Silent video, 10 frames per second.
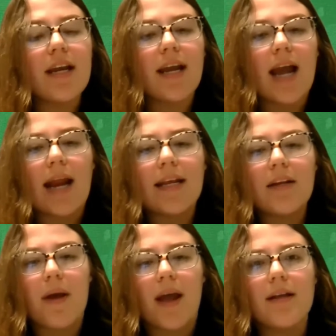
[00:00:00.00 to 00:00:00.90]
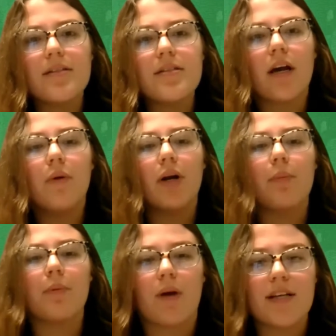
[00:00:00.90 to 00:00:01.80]
said it kind of depends on what
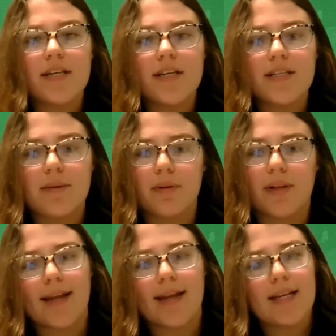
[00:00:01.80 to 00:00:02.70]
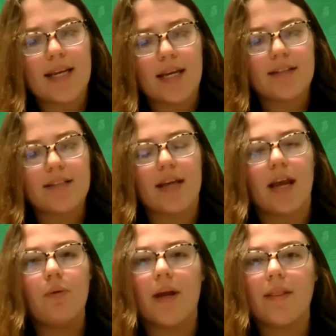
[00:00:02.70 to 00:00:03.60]
our processing plant needs
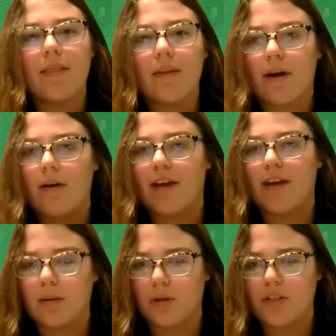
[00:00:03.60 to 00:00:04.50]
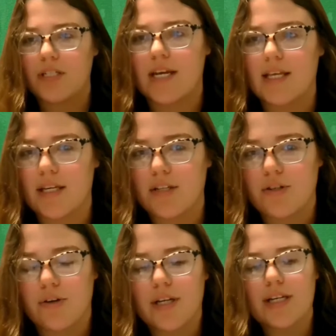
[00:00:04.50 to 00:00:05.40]
and when they're available to take these
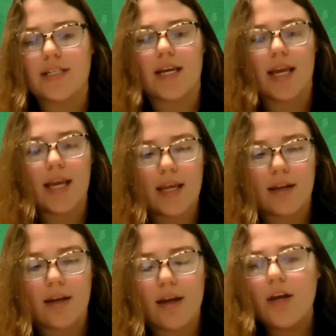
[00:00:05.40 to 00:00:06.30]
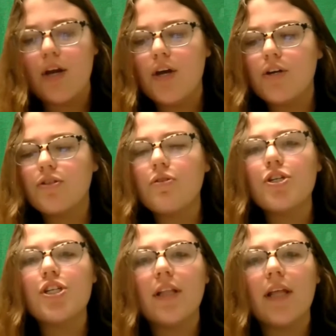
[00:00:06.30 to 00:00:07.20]
turkeys in. So
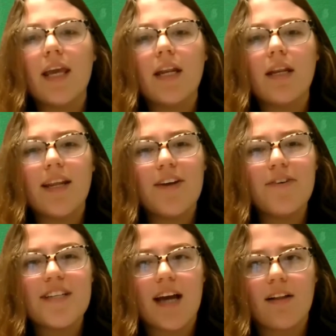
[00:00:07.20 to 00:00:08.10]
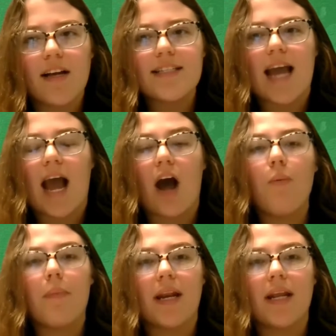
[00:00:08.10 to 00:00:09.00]
Sheila, can you tell us how
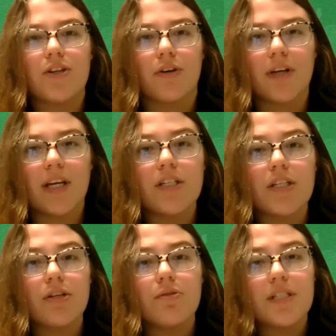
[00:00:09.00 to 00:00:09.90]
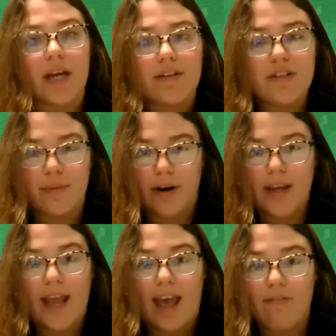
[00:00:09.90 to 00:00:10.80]
many turkeys you send to
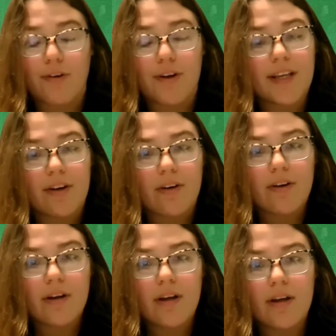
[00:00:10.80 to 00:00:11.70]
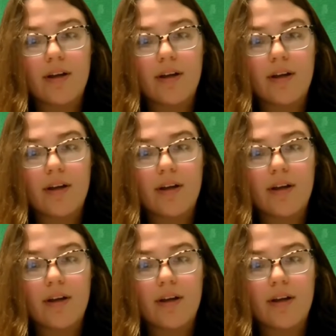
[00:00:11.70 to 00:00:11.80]
market every year?